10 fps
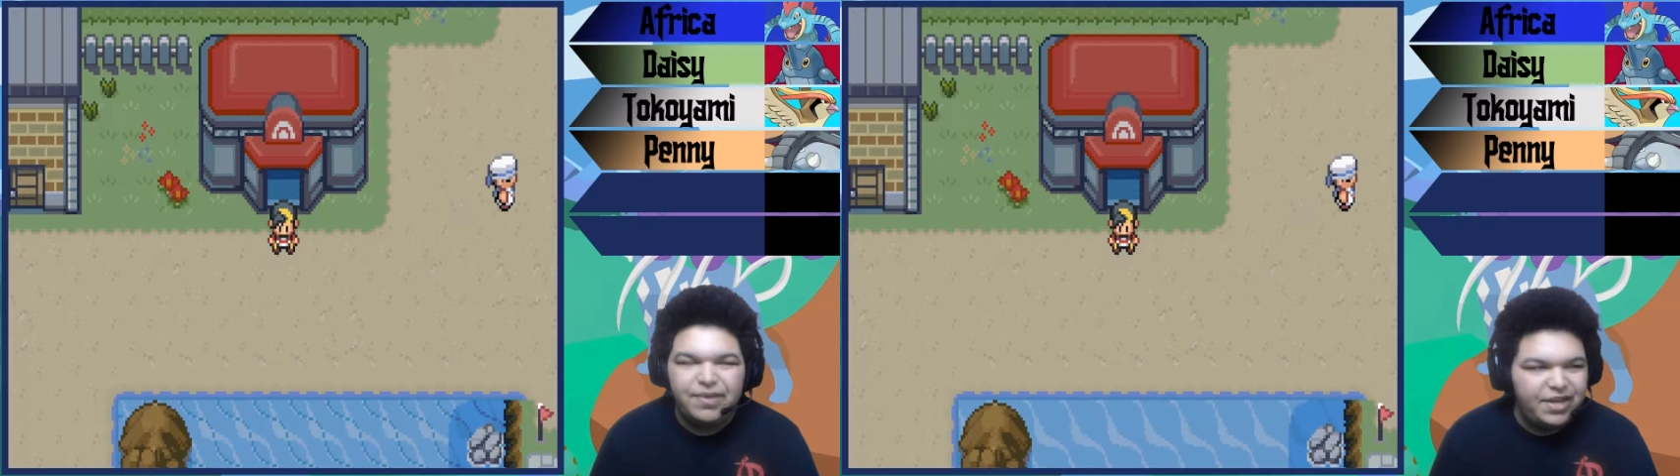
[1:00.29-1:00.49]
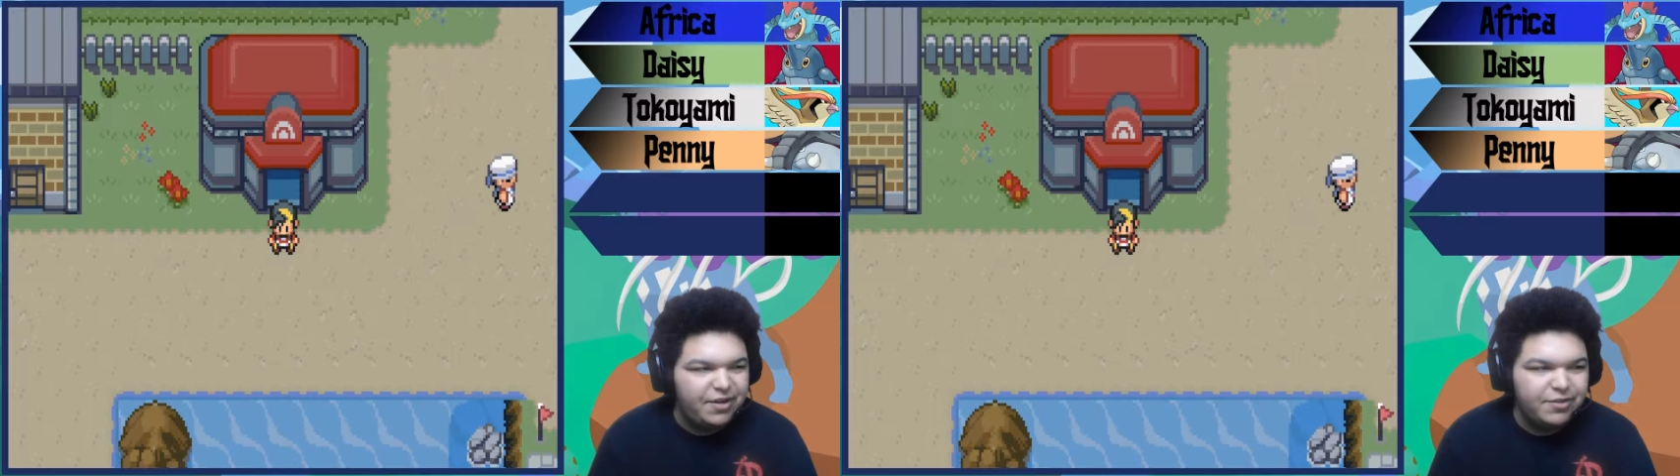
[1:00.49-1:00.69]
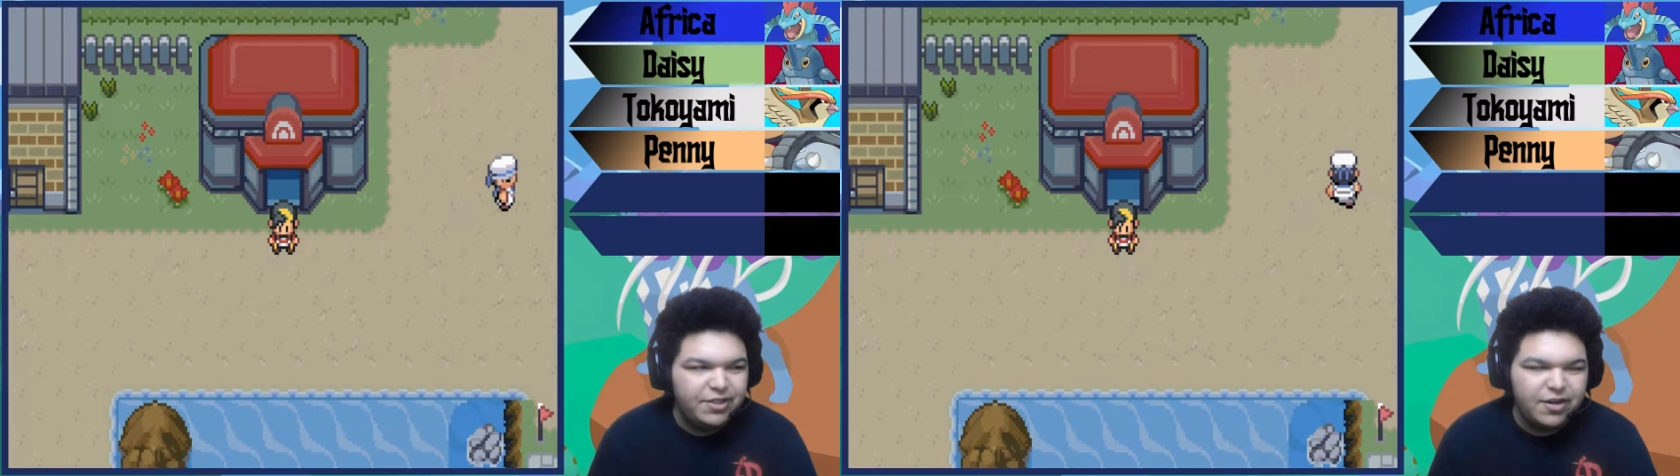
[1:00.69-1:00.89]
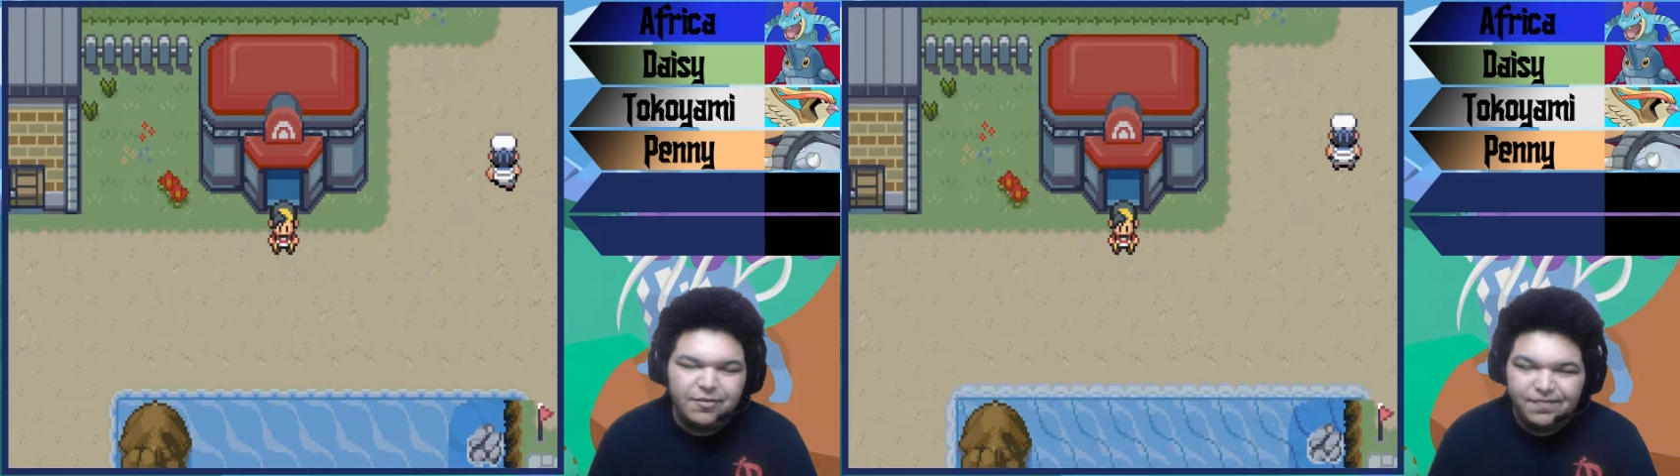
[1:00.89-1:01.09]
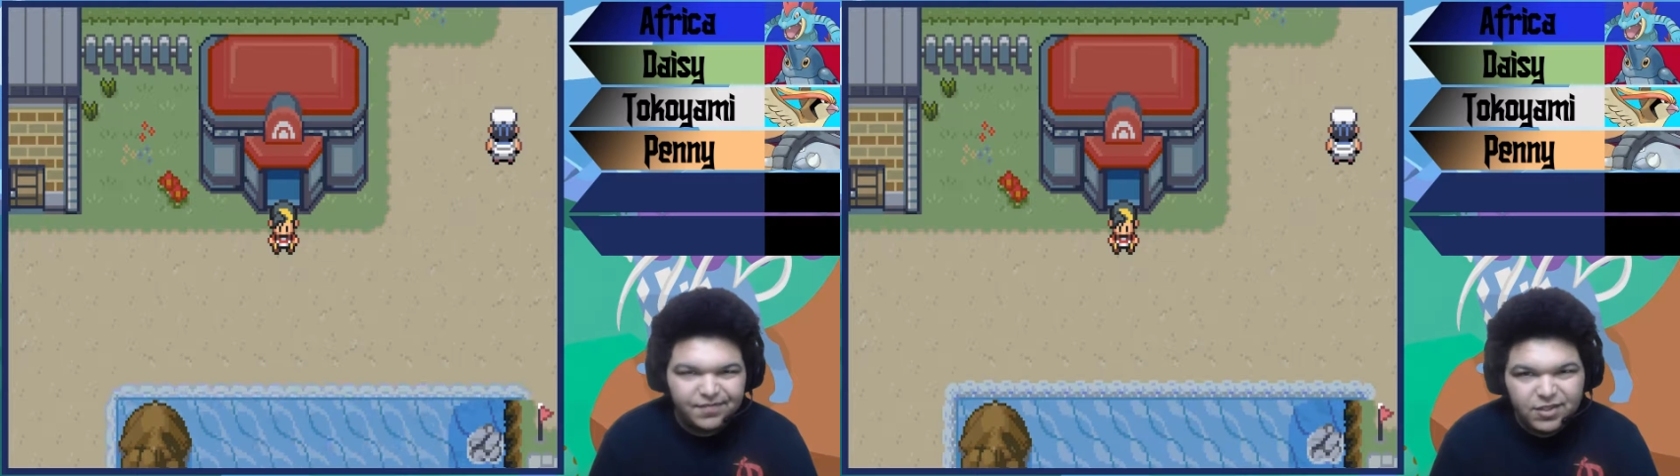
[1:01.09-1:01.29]
and it was, you
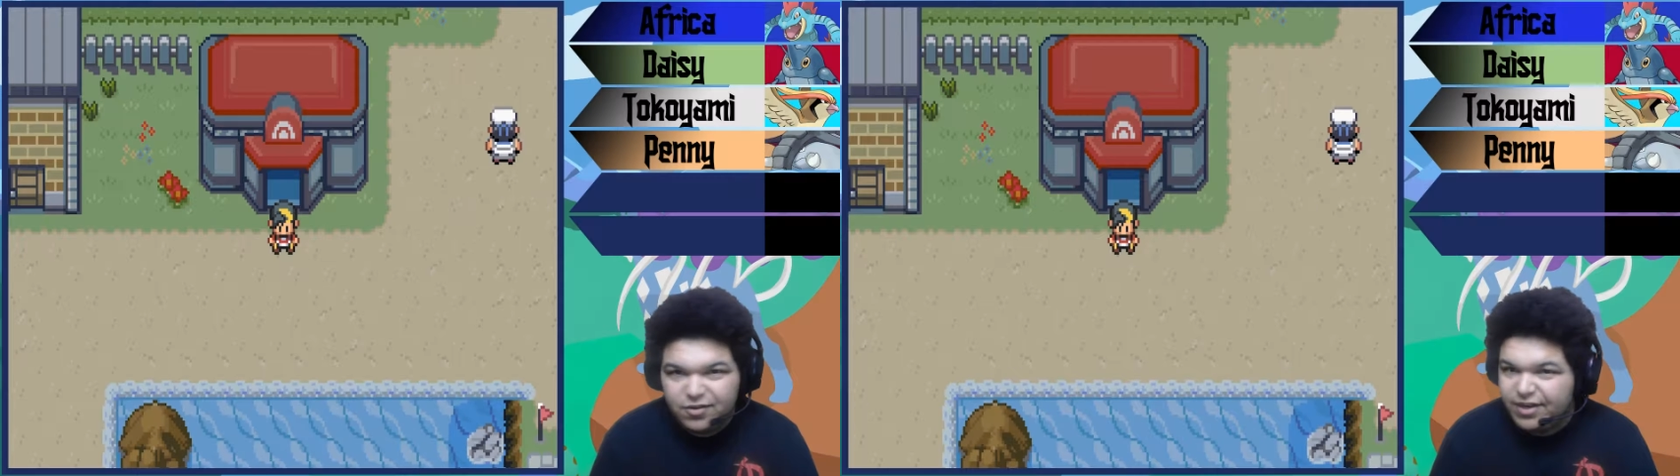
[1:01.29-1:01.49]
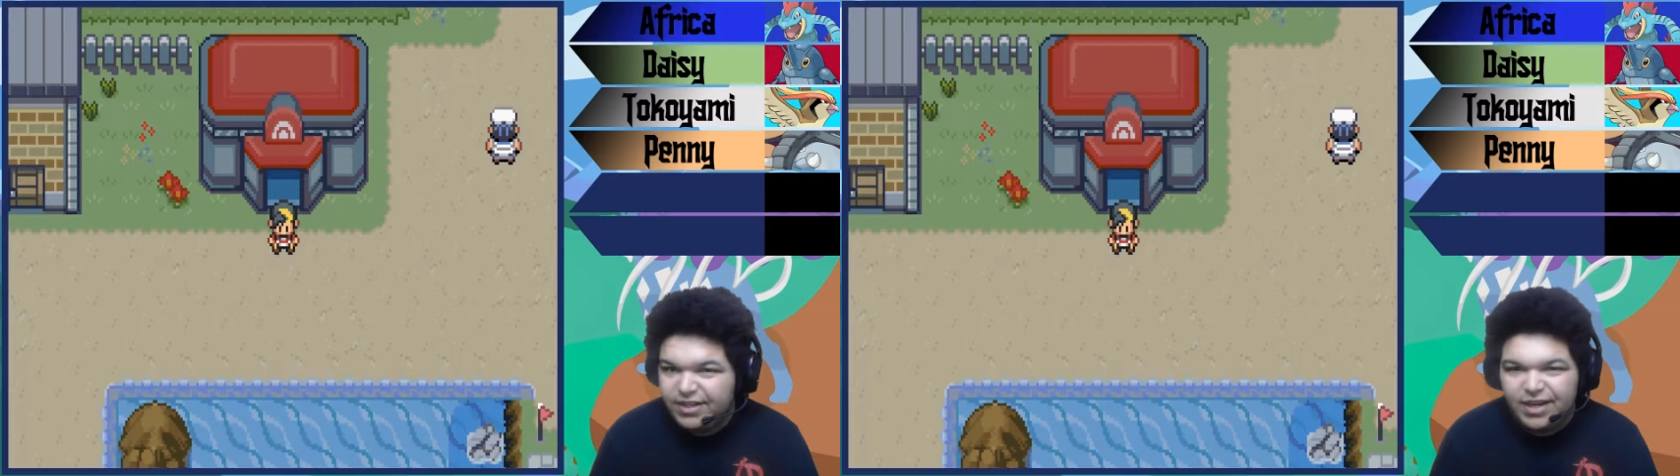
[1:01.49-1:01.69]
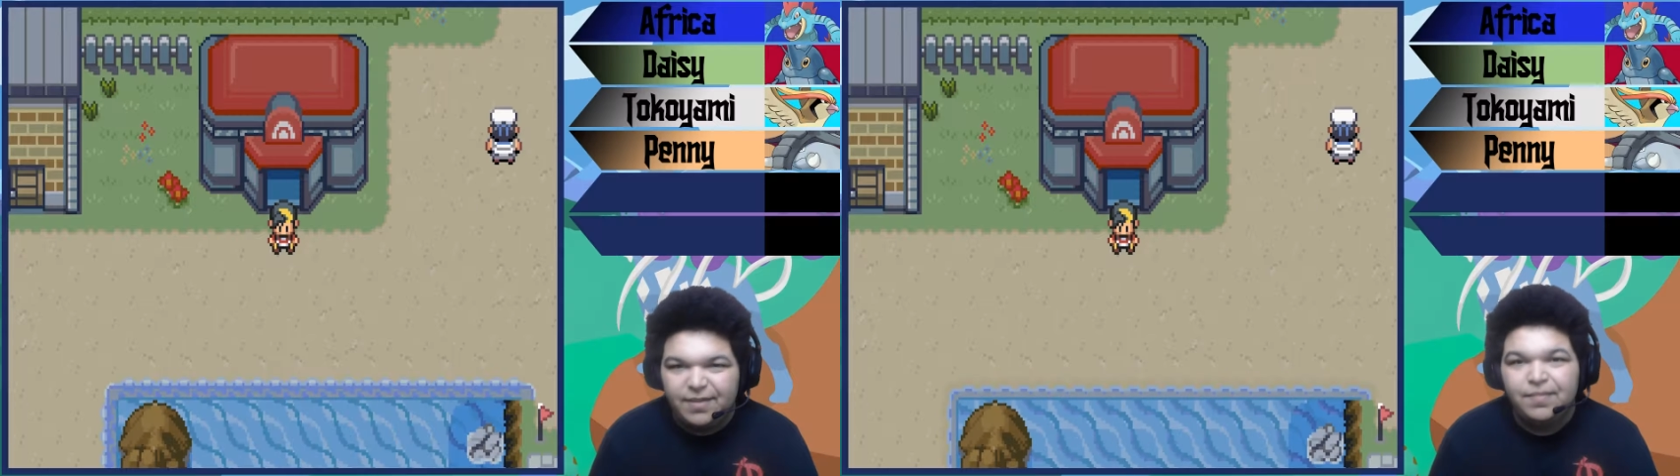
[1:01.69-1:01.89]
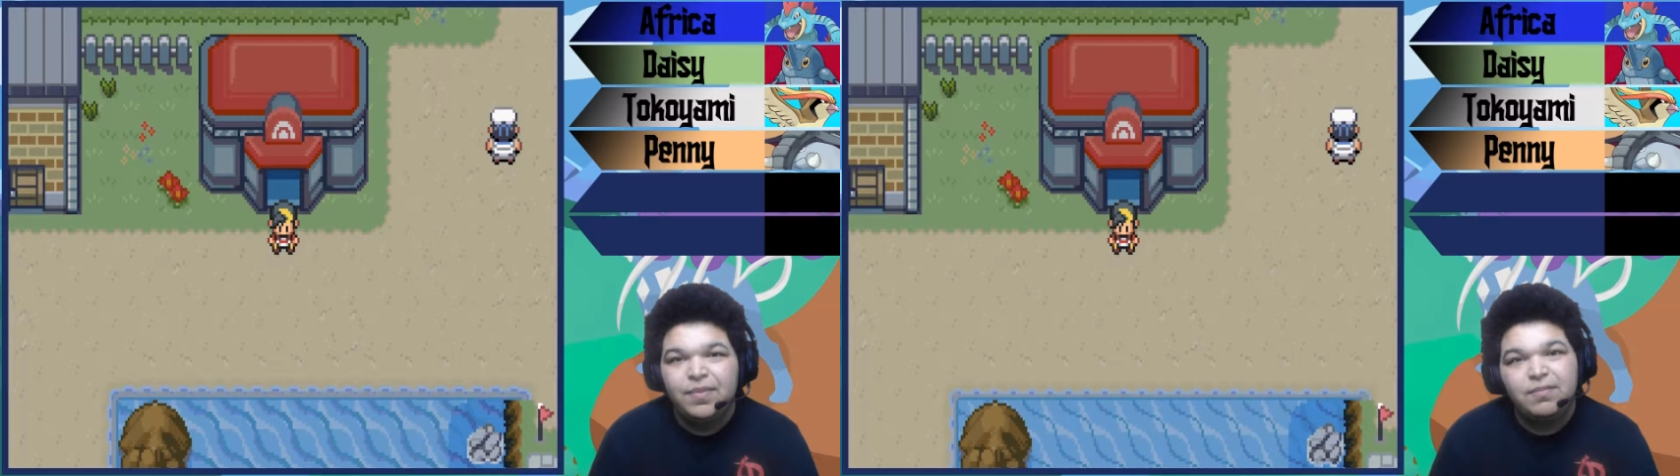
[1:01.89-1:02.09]
know, it's a great time.